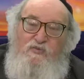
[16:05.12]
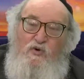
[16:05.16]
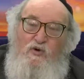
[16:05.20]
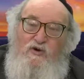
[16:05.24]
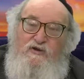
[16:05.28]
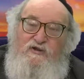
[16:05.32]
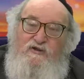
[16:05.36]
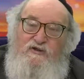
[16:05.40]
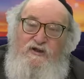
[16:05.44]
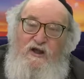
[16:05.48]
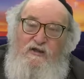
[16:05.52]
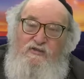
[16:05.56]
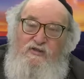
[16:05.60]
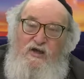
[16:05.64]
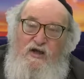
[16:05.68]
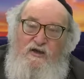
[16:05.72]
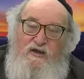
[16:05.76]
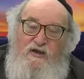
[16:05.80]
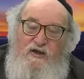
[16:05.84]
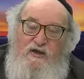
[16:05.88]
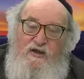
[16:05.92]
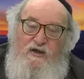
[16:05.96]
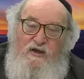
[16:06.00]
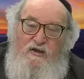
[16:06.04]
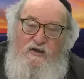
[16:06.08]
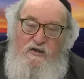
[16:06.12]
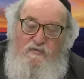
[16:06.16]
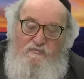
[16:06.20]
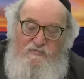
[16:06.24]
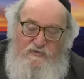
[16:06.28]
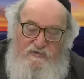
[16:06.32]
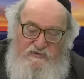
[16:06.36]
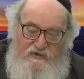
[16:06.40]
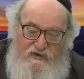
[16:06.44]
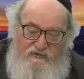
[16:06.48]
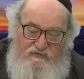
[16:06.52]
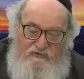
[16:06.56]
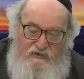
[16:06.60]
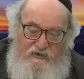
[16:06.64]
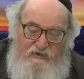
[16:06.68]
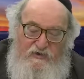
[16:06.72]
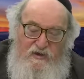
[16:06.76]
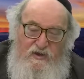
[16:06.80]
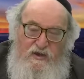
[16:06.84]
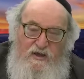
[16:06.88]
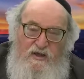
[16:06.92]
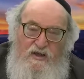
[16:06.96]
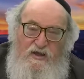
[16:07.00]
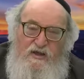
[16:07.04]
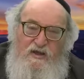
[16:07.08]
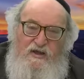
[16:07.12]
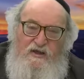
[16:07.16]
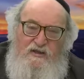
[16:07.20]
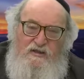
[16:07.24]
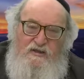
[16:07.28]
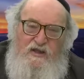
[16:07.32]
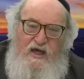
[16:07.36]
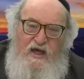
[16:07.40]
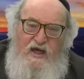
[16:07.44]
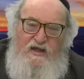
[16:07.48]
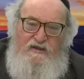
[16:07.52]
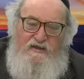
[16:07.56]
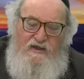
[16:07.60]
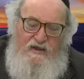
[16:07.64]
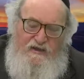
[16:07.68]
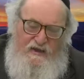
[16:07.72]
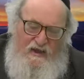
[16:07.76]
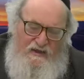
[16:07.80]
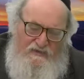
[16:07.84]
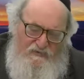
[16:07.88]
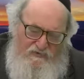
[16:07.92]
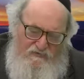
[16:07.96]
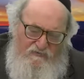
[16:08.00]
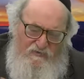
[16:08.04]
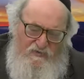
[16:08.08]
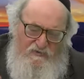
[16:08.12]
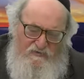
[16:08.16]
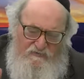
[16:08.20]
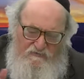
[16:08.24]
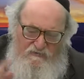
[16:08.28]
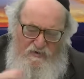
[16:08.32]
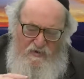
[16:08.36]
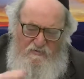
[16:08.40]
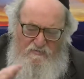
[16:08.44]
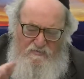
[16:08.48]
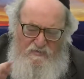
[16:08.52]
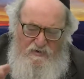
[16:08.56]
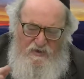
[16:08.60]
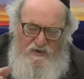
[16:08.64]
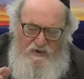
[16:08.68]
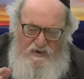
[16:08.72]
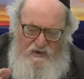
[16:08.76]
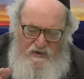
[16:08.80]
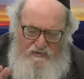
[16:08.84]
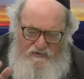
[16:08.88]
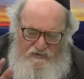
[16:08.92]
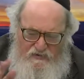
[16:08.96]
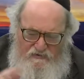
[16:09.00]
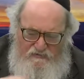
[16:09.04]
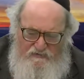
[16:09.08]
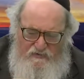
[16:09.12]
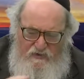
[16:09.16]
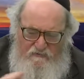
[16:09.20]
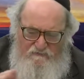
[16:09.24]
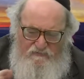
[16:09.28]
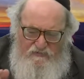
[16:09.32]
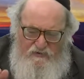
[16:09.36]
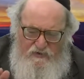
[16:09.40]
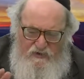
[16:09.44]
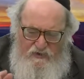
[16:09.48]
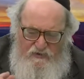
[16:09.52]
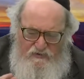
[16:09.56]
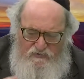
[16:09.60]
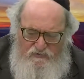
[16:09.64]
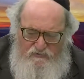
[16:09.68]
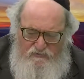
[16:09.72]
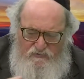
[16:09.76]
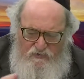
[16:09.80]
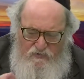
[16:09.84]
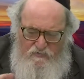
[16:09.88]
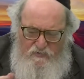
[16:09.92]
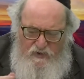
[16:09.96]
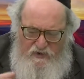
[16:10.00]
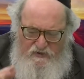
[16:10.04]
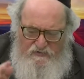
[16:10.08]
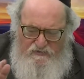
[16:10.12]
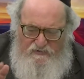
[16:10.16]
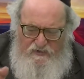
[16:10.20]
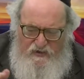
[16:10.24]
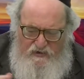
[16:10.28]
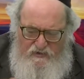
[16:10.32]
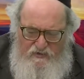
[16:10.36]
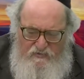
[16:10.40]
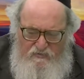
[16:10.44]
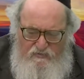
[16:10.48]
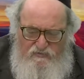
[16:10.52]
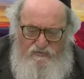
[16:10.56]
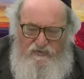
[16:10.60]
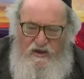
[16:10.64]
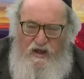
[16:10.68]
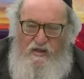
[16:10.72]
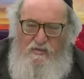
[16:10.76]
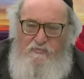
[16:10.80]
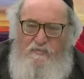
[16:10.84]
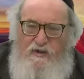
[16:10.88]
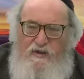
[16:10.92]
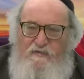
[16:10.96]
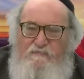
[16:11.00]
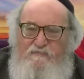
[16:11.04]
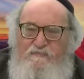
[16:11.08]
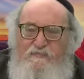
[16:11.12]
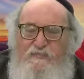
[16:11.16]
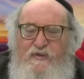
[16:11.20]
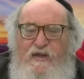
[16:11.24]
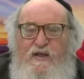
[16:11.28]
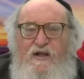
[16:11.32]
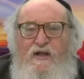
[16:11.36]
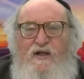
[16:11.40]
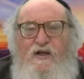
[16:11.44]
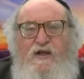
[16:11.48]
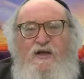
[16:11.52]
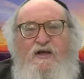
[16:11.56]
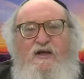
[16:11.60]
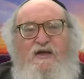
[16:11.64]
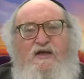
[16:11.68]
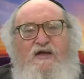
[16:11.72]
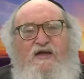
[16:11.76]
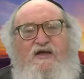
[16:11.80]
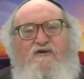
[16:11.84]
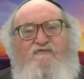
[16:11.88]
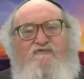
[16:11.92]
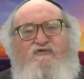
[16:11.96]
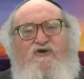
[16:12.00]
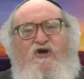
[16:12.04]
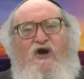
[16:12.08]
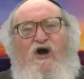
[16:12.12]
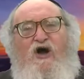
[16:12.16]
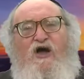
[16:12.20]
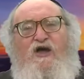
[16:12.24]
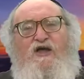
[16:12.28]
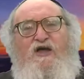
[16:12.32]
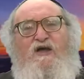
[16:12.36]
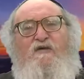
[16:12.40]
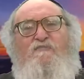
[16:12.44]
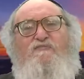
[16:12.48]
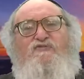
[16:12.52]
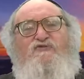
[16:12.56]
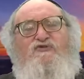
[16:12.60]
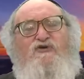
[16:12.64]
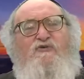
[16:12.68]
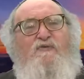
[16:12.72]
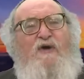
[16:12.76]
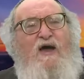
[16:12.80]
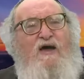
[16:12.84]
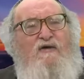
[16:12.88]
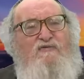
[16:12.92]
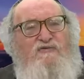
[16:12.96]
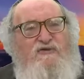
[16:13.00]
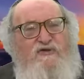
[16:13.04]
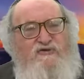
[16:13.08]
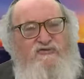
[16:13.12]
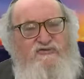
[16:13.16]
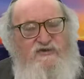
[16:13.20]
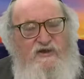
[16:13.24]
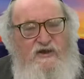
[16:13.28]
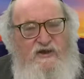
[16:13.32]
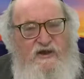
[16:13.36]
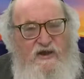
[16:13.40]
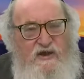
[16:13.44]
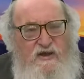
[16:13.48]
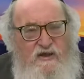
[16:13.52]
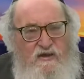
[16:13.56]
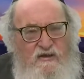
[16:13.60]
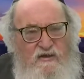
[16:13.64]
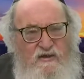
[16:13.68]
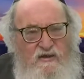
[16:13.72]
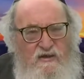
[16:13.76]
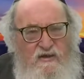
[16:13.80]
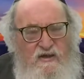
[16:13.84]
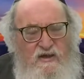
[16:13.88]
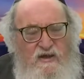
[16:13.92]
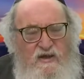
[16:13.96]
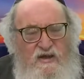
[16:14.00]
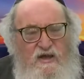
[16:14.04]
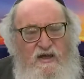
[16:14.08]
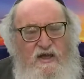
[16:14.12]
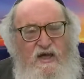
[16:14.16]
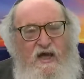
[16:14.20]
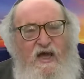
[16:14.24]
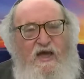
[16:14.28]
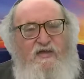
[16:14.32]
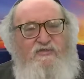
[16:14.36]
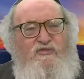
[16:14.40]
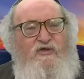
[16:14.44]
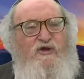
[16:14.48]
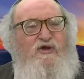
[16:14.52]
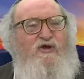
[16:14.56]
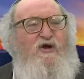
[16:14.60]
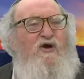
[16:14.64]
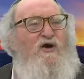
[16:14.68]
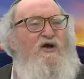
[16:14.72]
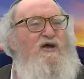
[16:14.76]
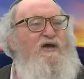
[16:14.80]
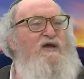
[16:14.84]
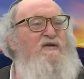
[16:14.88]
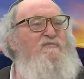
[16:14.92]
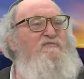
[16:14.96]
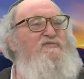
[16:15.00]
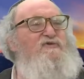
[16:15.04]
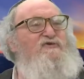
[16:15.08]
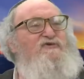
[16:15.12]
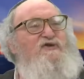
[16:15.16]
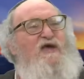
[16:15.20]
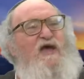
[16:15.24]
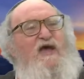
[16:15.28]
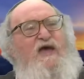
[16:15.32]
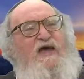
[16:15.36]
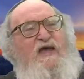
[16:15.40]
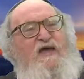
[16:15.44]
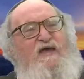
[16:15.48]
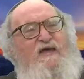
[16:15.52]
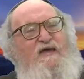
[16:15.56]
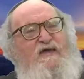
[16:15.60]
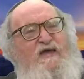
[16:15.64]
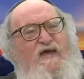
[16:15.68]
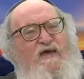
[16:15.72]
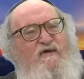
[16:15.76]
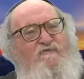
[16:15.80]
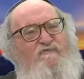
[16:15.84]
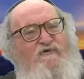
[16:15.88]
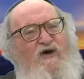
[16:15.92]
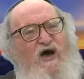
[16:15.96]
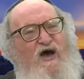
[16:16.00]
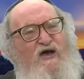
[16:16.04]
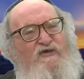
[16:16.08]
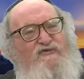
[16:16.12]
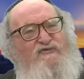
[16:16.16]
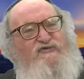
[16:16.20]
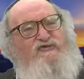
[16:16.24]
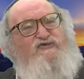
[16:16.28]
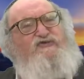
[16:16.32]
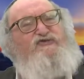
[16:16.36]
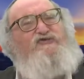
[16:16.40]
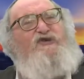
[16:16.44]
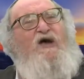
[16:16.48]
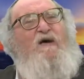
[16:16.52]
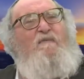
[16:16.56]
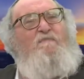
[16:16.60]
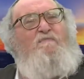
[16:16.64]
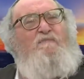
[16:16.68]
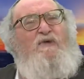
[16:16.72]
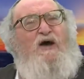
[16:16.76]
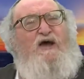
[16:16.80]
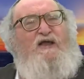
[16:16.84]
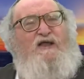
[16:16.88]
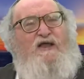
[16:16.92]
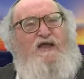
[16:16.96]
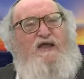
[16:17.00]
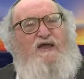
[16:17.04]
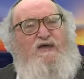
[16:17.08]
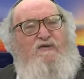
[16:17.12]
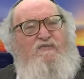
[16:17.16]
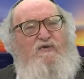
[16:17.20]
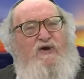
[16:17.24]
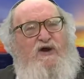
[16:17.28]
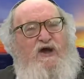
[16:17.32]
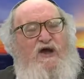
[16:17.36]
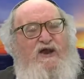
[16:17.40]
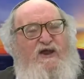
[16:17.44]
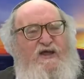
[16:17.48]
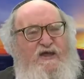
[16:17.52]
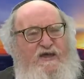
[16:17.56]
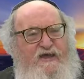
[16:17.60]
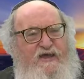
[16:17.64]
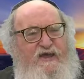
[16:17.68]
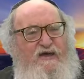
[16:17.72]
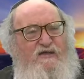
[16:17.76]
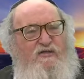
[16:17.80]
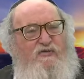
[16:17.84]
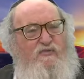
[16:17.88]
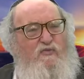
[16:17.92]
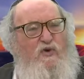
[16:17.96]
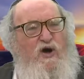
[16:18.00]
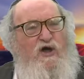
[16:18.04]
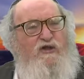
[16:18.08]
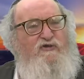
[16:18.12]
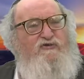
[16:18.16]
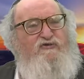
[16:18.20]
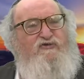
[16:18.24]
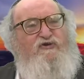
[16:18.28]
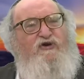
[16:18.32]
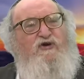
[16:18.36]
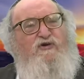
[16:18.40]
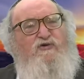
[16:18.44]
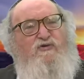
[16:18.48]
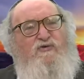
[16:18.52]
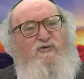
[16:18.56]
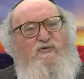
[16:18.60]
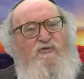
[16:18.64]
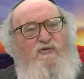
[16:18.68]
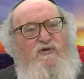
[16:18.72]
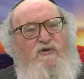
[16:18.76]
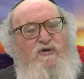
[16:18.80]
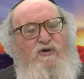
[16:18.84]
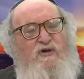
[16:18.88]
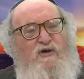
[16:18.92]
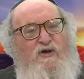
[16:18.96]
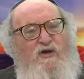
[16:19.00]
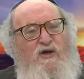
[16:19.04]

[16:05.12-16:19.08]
an important halachic position. It's from a Tosefta in Trumais and a Yerushalmi. If Goyim surround a city, and the Goyim say, give us somebody, we're going to kill one Jew,